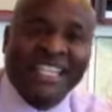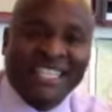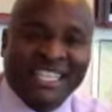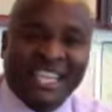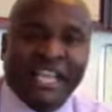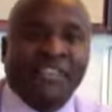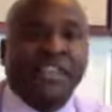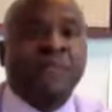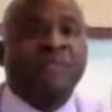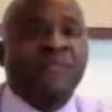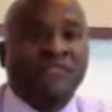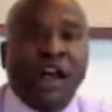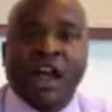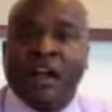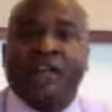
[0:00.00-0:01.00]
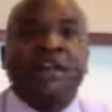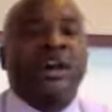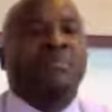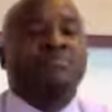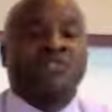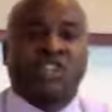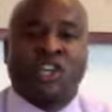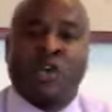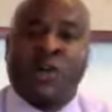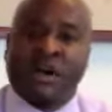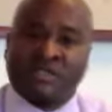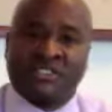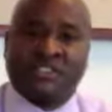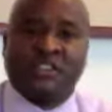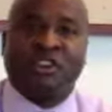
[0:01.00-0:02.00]
to get them fired up to go out
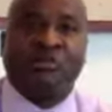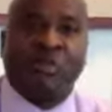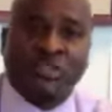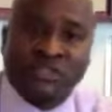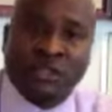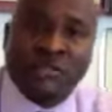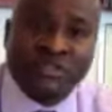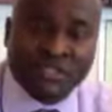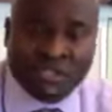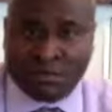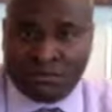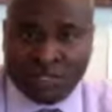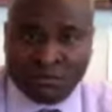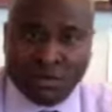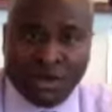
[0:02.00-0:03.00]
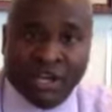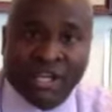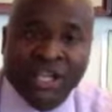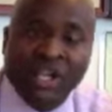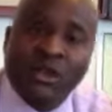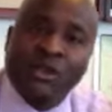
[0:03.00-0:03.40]
and sell more services for Sprint?